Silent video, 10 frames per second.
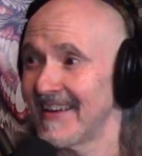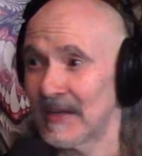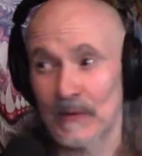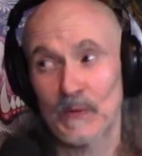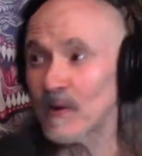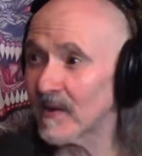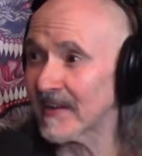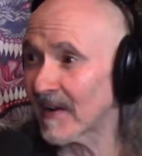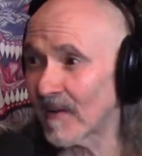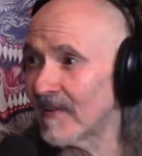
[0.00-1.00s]
You well,
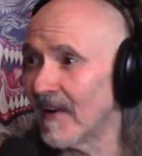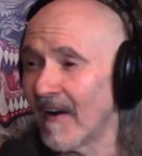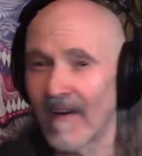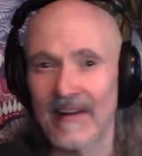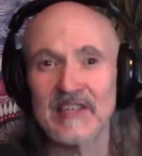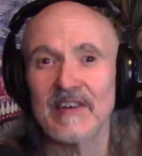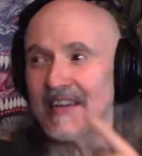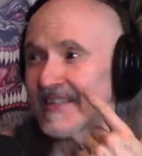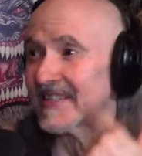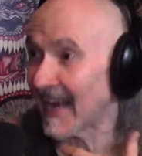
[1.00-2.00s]
really don't know until
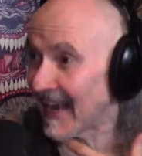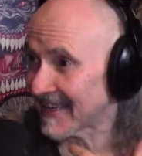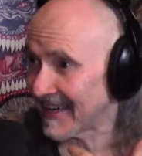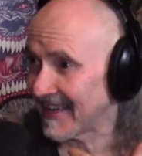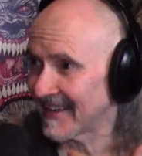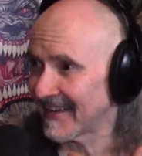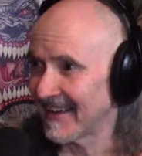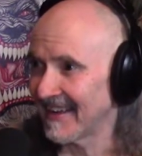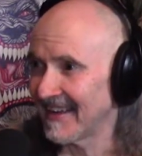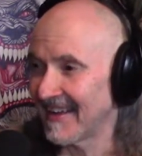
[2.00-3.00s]
you take it. It's not really L
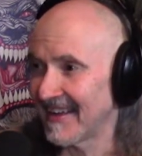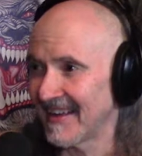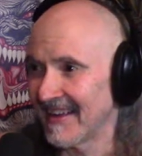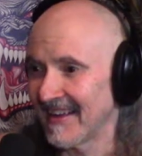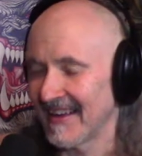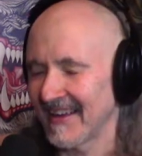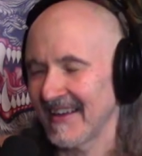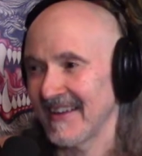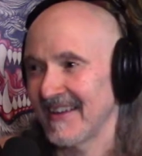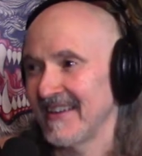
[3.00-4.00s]
S D twenty-five,
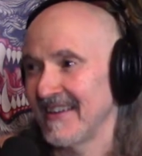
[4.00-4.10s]
right?